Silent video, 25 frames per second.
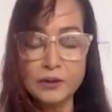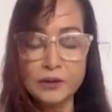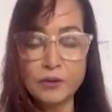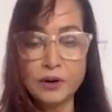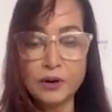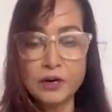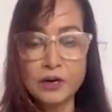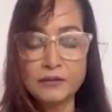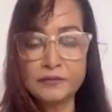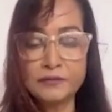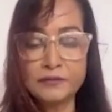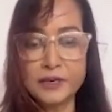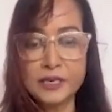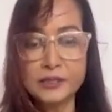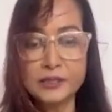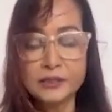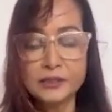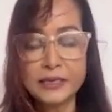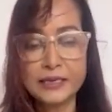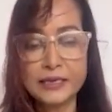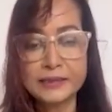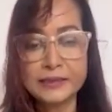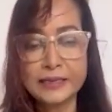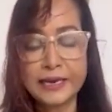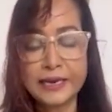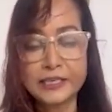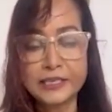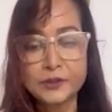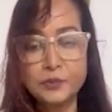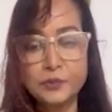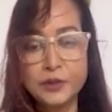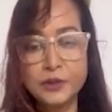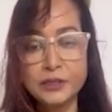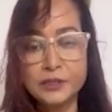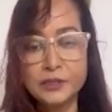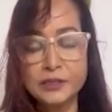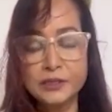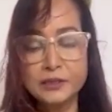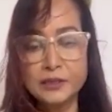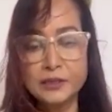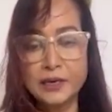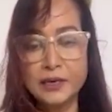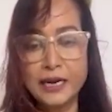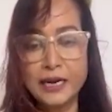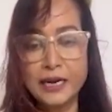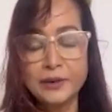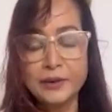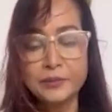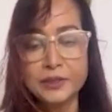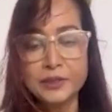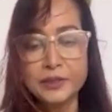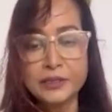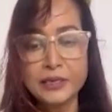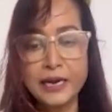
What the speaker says: all of us as experts in the climate